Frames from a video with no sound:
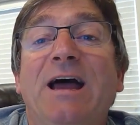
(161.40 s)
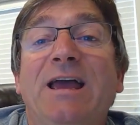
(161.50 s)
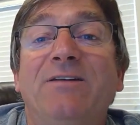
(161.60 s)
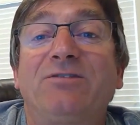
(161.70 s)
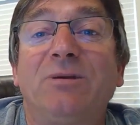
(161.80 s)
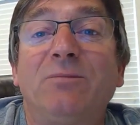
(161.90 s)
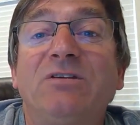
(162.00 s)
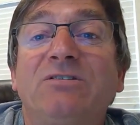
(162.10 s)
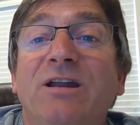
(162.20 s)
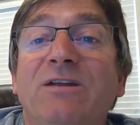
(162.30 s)
if
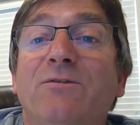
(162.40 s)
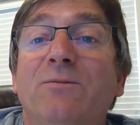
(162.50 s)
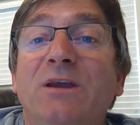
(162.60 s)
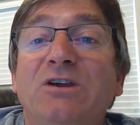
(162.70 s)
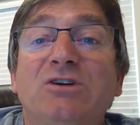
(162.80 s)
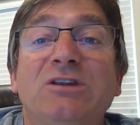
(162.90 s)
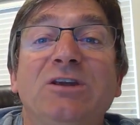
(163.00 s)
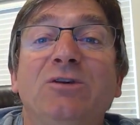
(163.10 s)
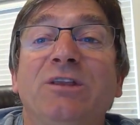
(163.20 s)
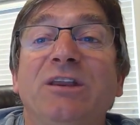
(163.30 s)
somebody's got information that
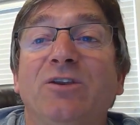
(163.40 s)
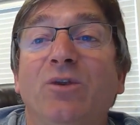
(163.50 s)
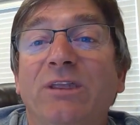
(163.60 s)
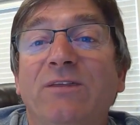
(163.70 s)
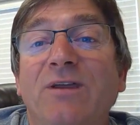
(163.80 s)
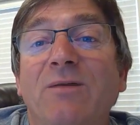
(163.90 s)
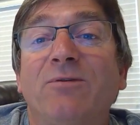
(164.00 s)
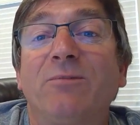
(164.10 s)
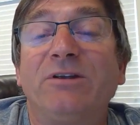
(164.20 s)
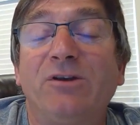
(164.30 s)
you think could only have come
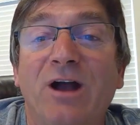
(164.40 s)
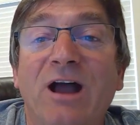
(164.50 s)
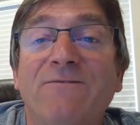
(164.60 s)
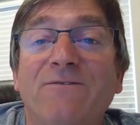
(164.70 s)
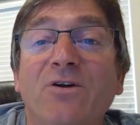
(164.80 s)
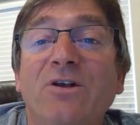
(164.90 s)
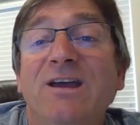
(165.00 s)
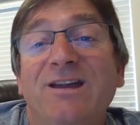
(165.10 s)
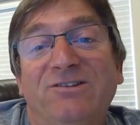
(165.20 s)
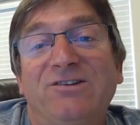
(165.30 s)
from your iPhone,
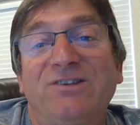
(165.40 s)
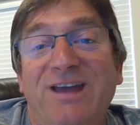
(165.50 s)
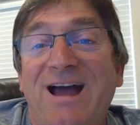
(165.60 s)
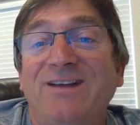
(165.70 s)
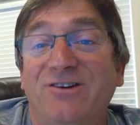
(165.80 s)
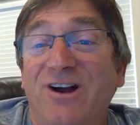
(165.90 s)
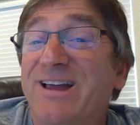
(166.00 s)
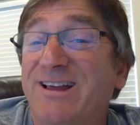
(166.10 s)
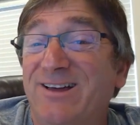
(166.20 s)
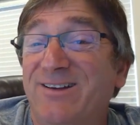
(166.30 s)
it's because they hacked your
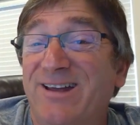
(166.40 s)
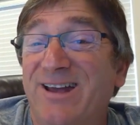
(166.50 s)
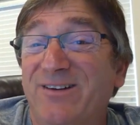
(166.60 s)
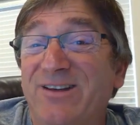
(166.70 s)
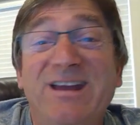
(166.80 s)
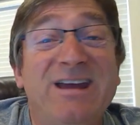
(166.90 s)
iCloud account.